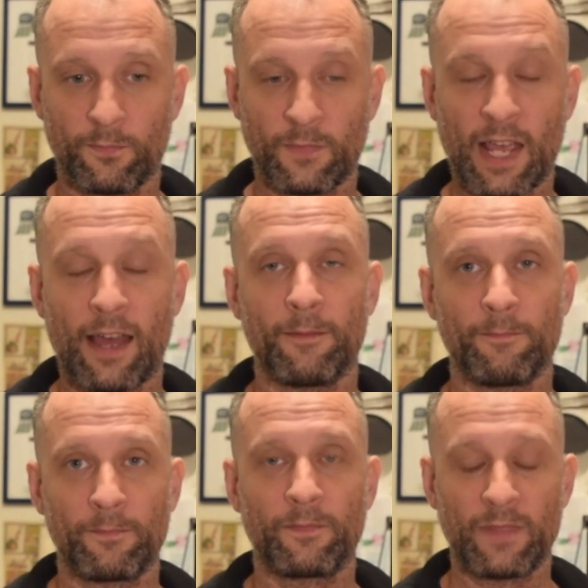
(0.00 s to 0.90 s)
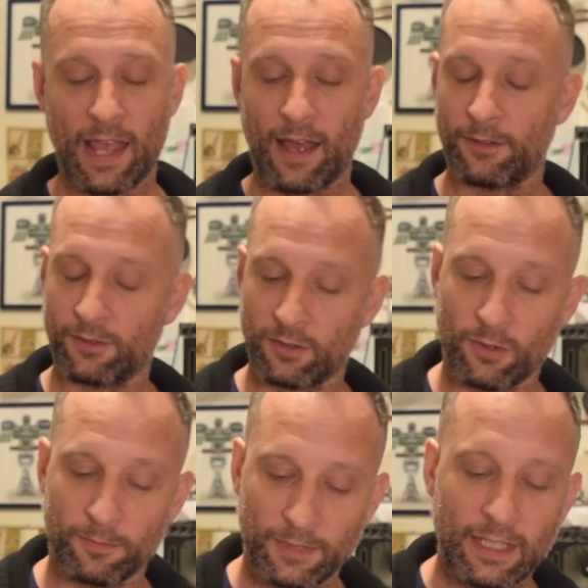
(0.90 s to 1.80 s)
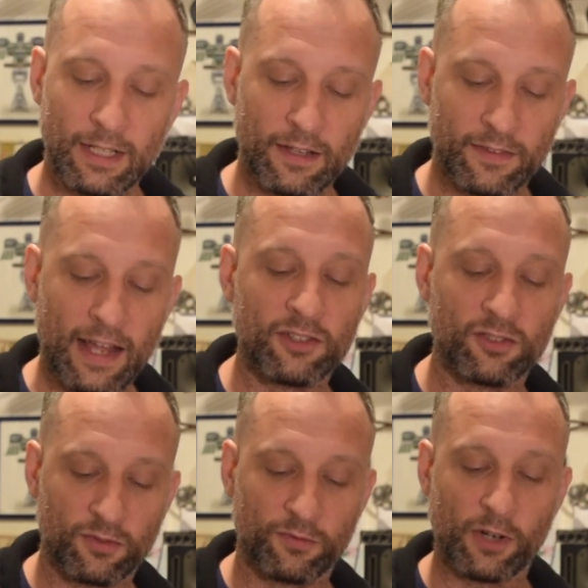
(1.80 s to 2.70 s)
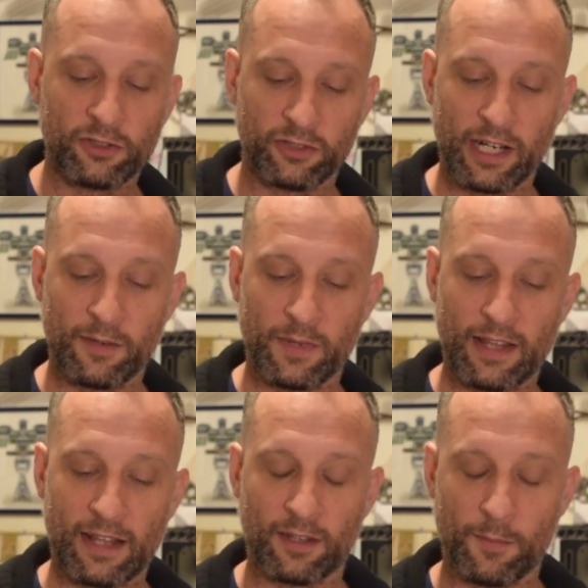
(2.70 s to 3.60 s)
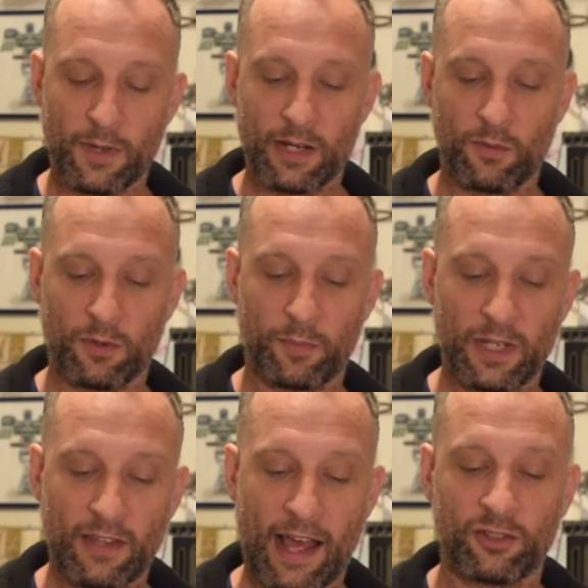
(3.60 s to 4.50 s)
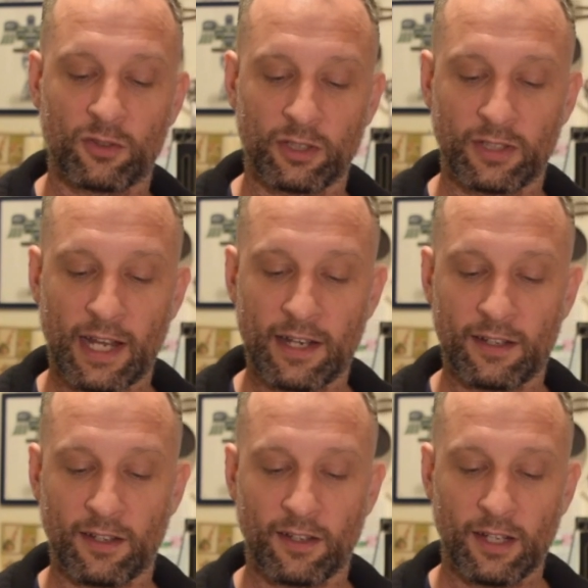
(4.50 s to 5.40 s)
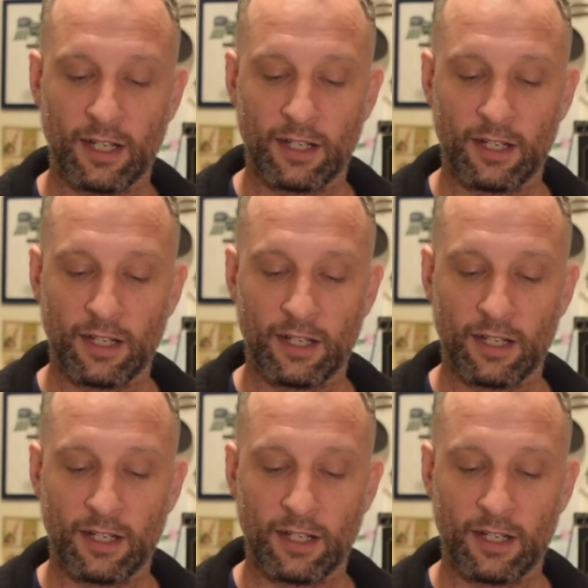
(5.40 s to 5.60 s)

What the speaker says: yeah. So that just frustrated me that somebody would be that short-sighted